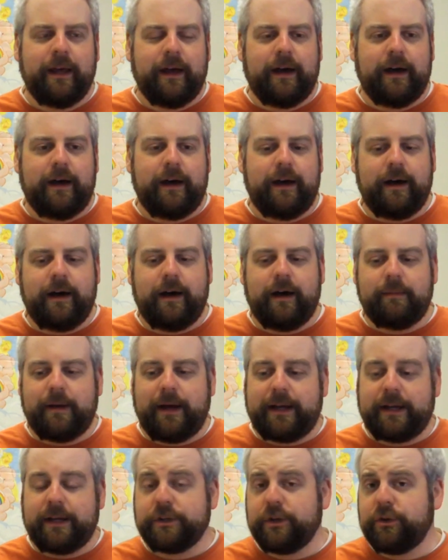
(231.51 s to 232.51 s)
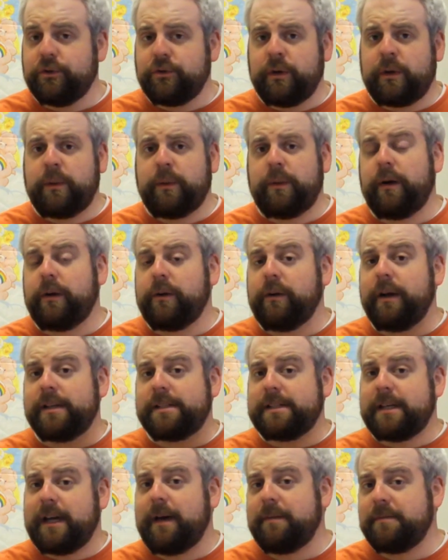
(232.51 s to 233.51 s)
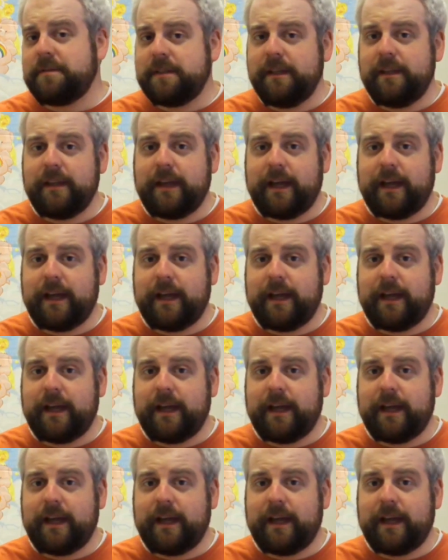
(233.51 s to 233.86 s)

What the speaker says: I got to go drinking with Hunter S. Thompson.